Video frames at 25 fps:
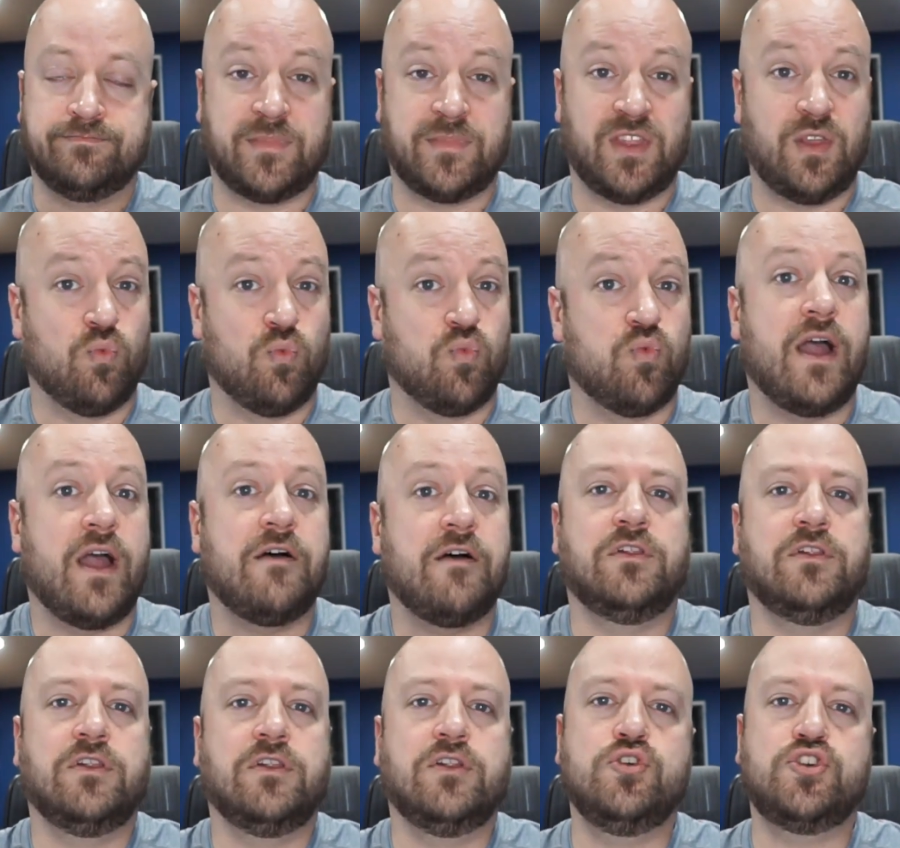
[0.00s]

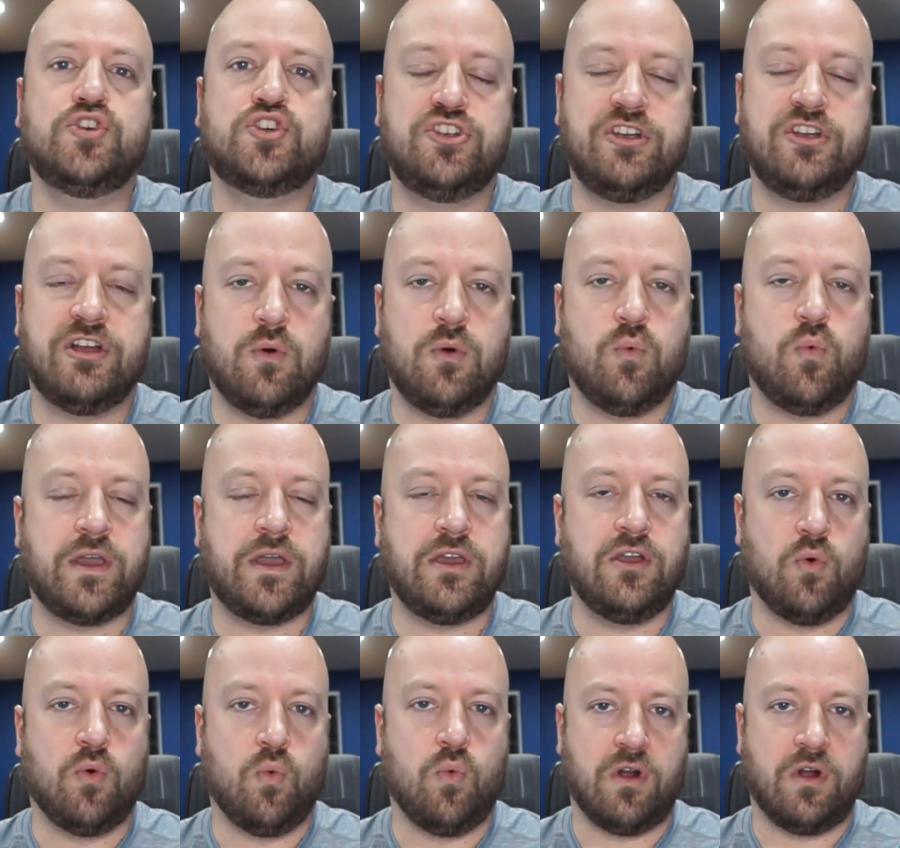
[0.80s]
revolutionary what
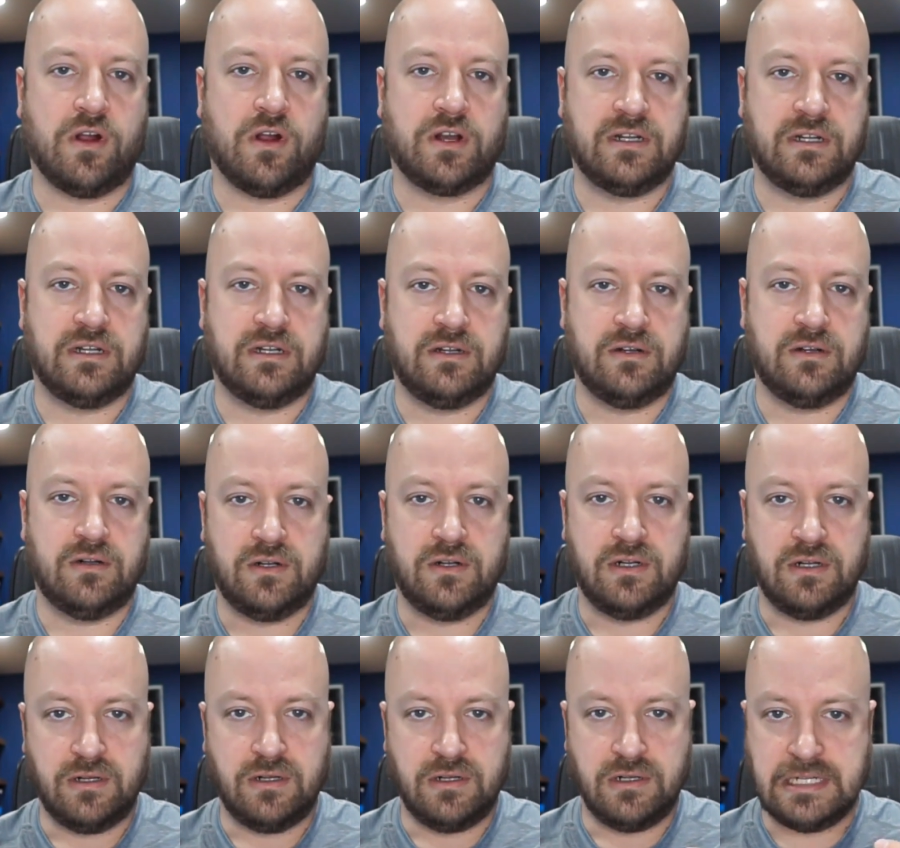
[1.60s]
your work
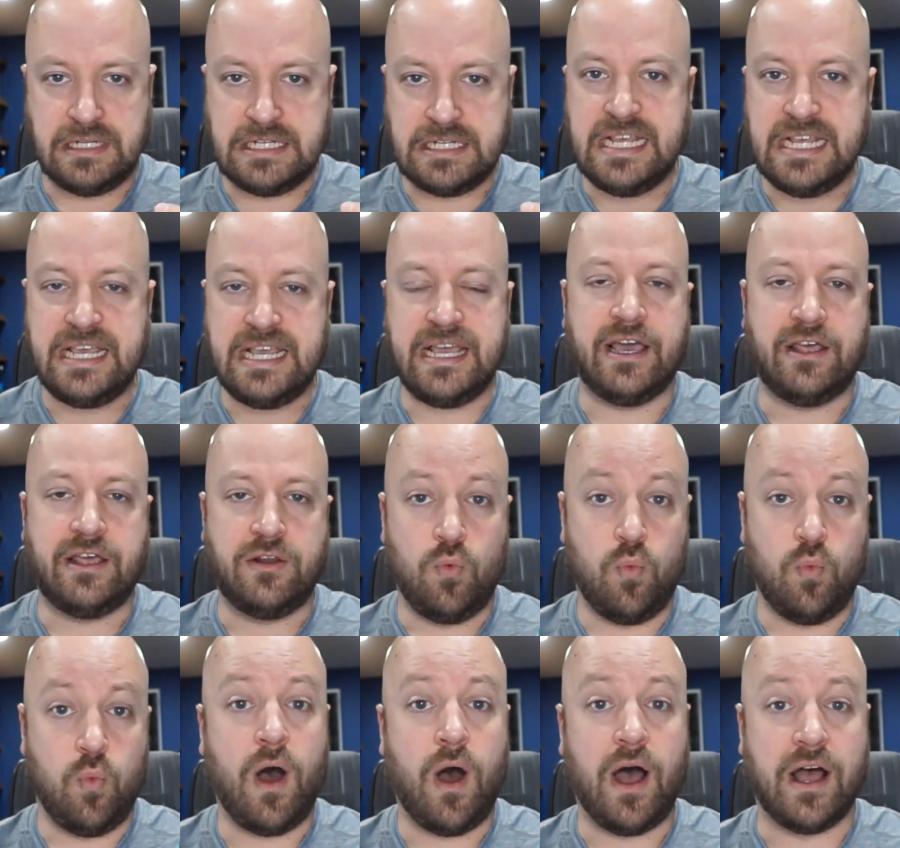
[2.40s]
did
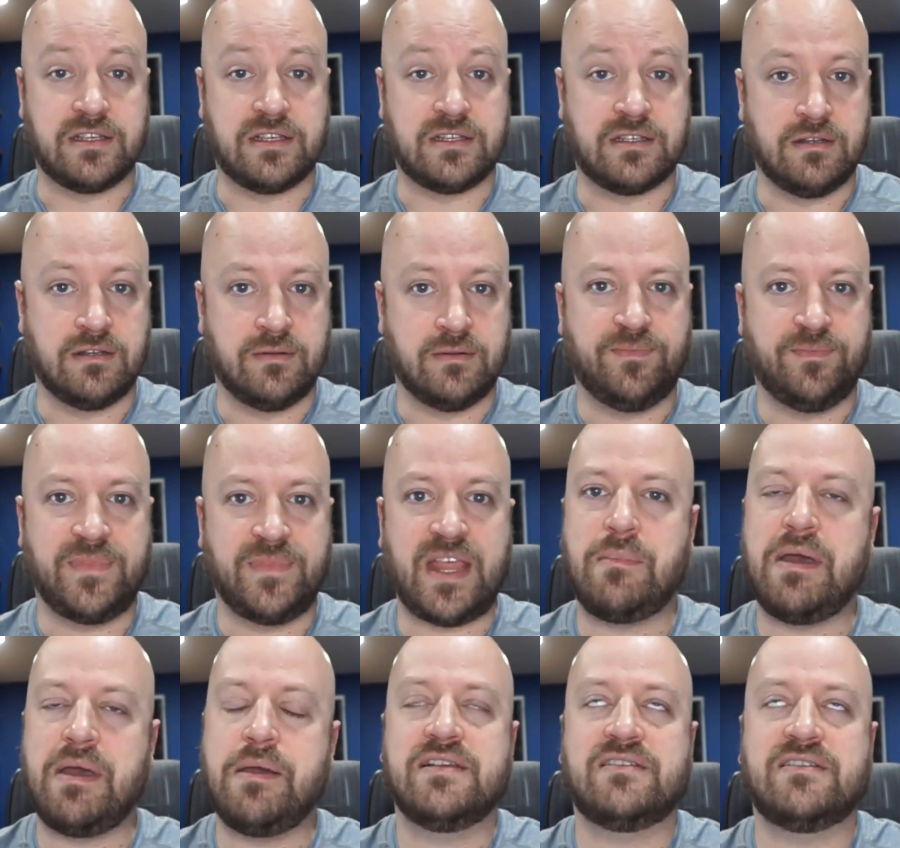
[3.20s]
was. Now,
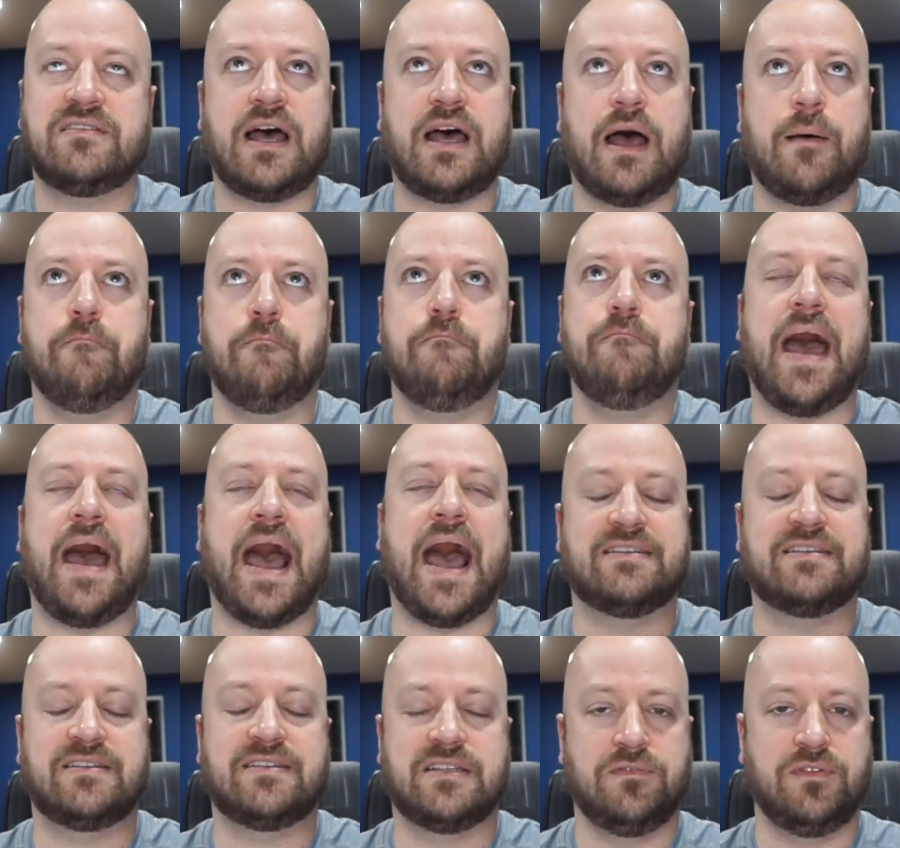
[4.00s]
maybe it's not
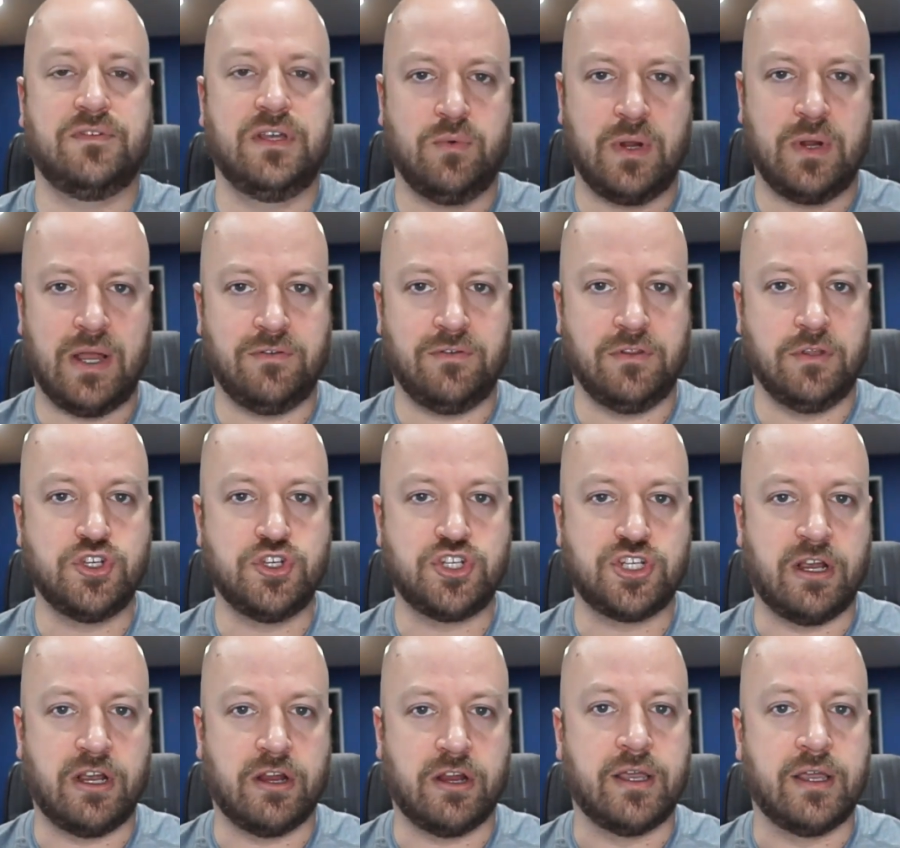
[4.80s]
massively
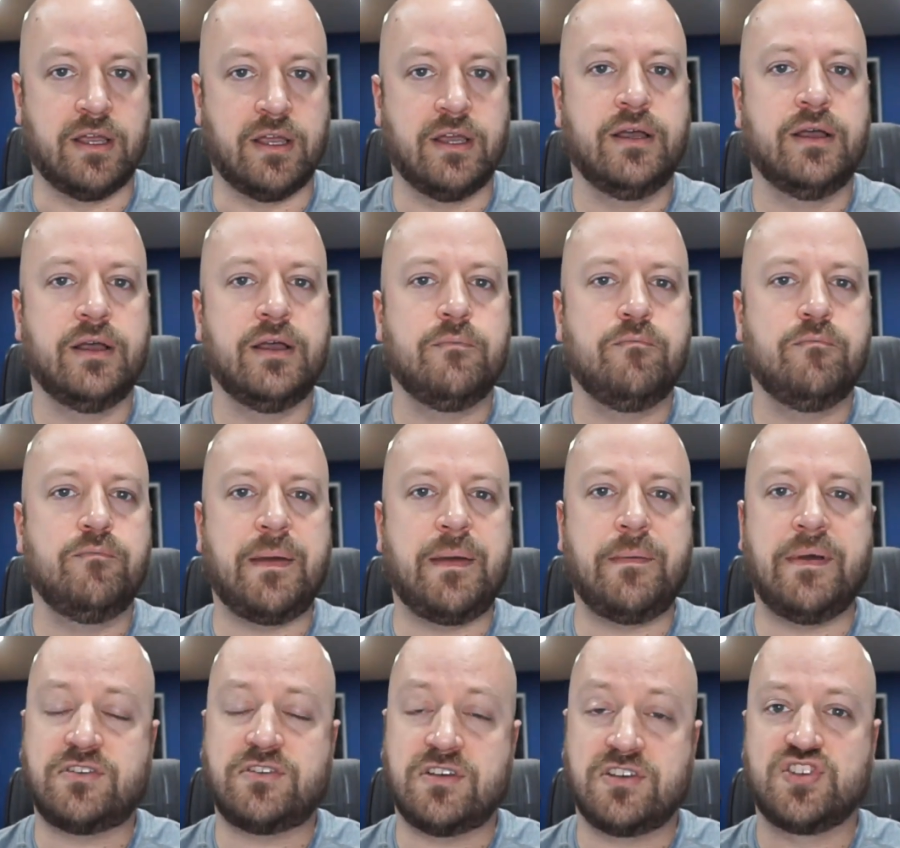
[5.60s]
revolutionary.
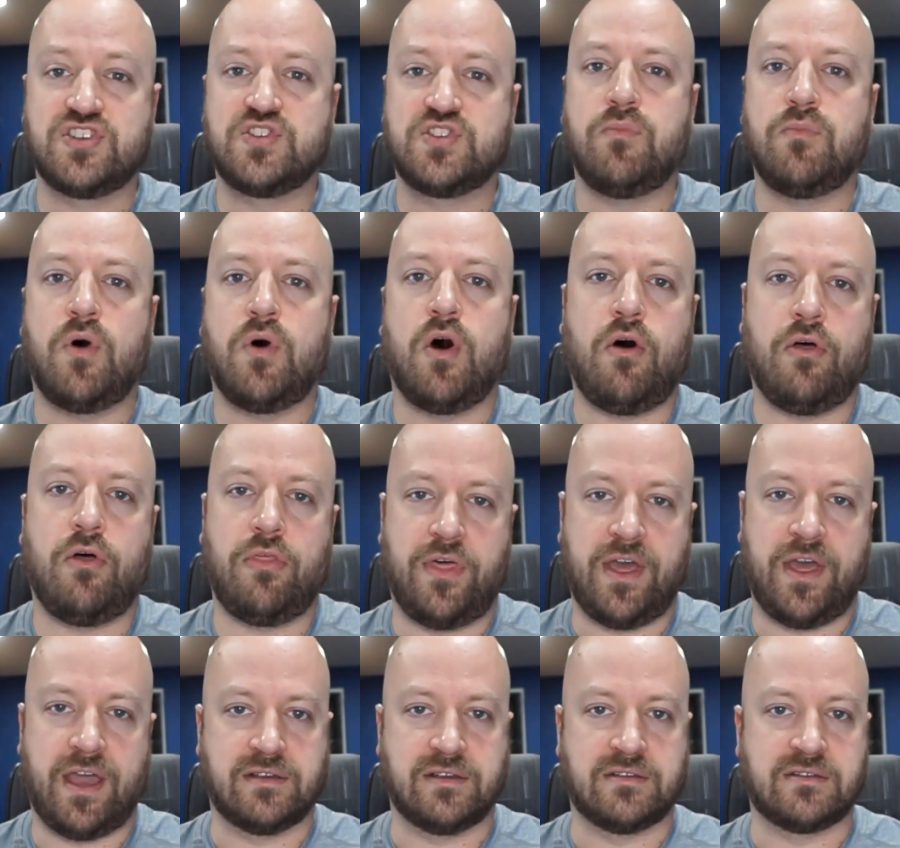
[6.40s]
Maybe it's just small
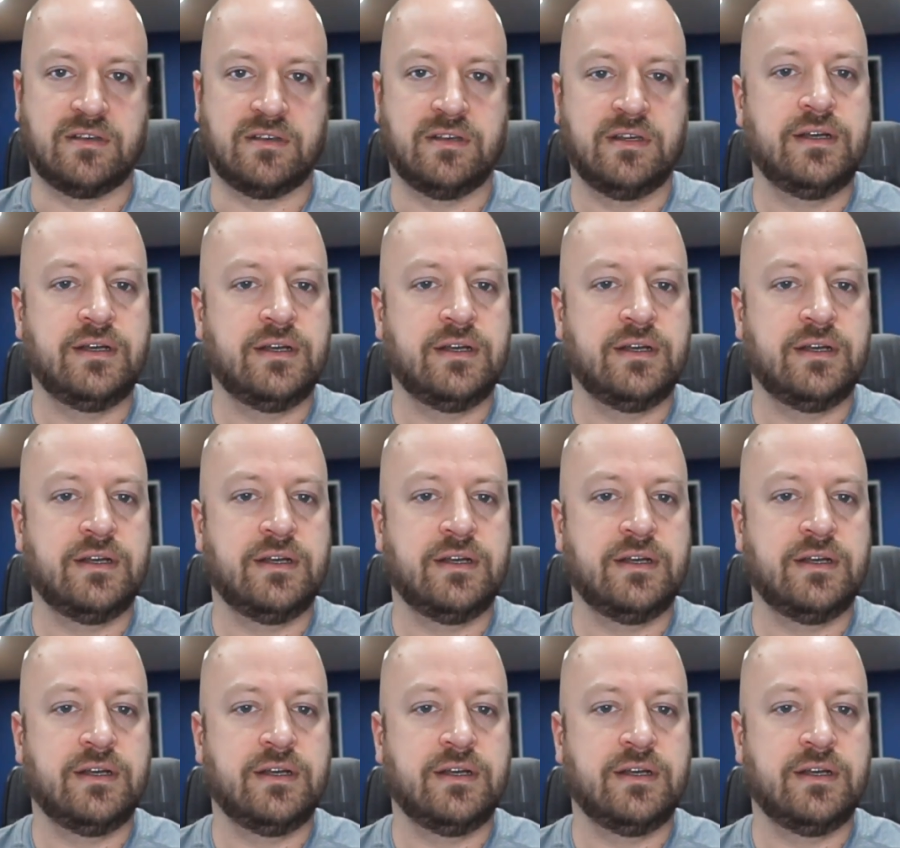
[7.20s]
things.